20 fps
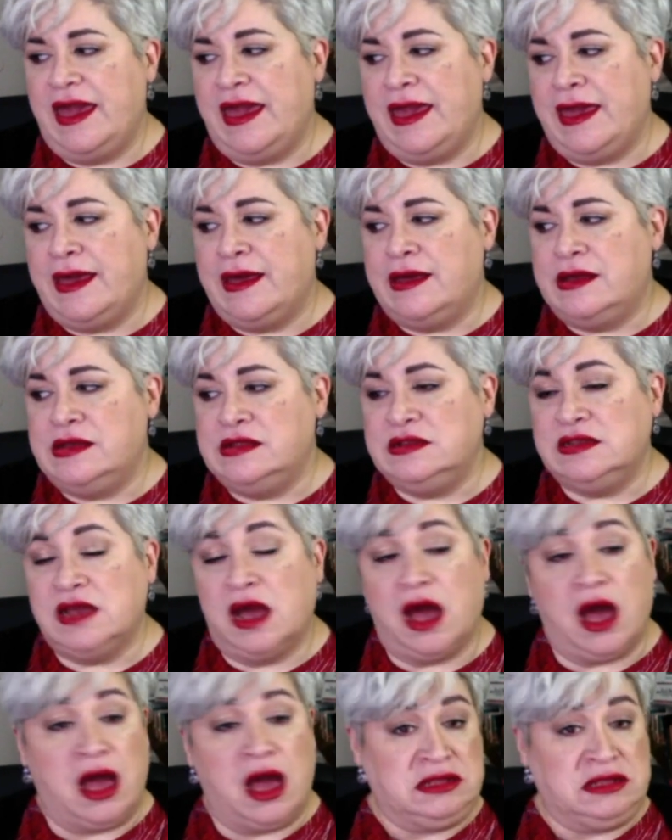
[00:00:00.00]
And
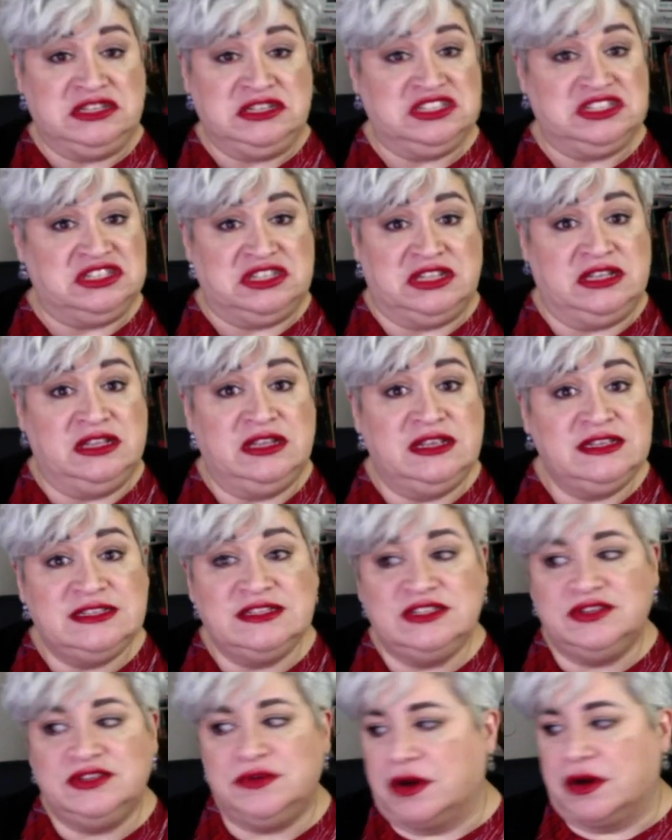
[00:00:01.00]
I just didn't
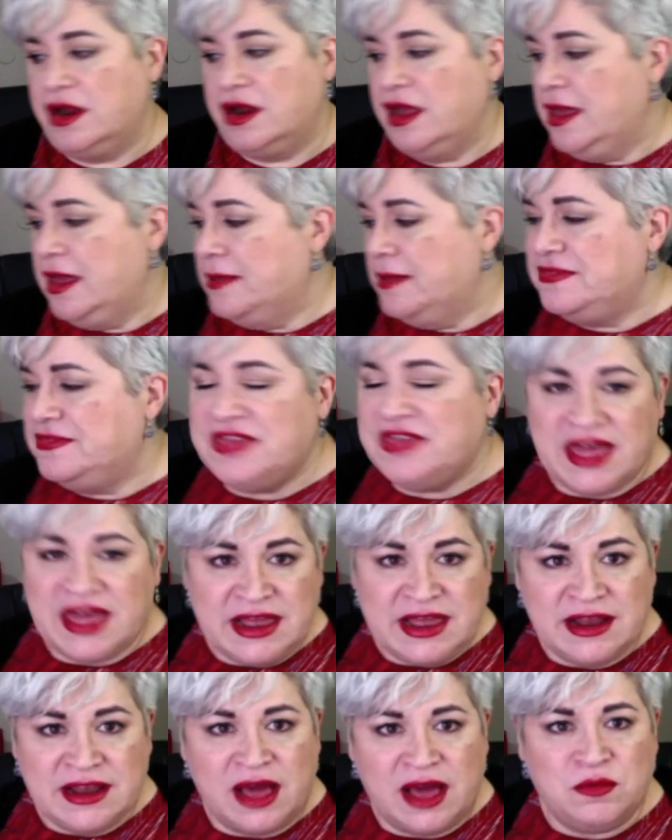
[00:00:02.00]
listen to her.
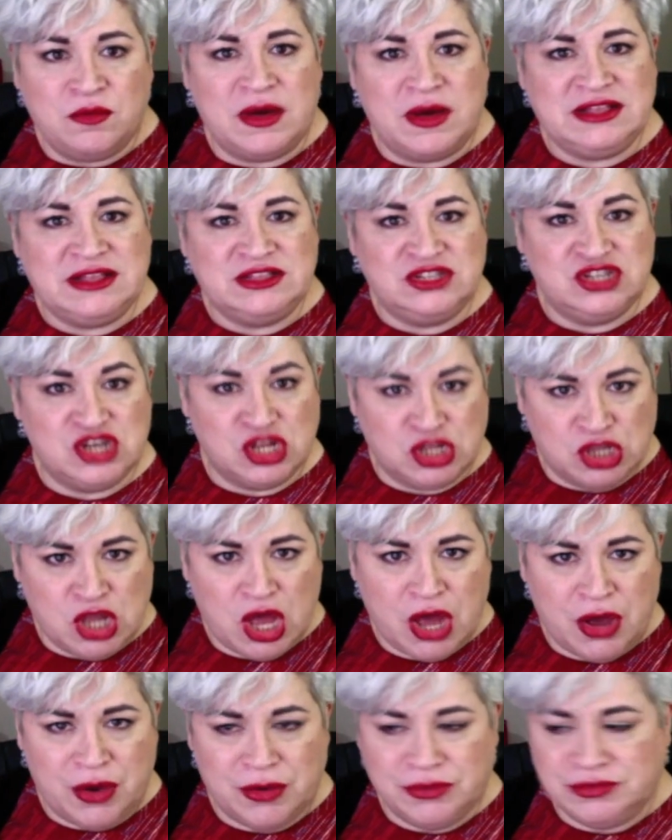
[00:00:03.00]
Then I went to
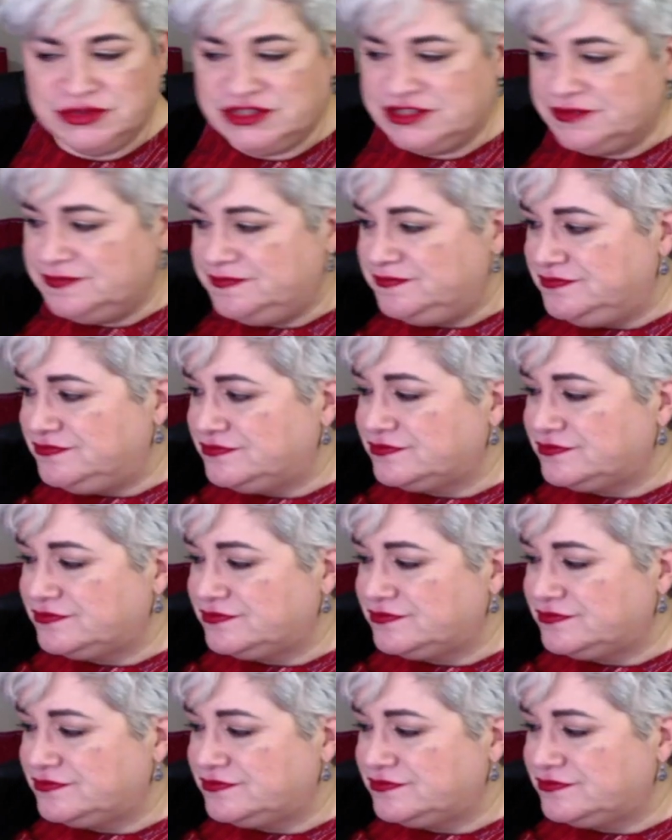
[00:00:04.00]
Lowe's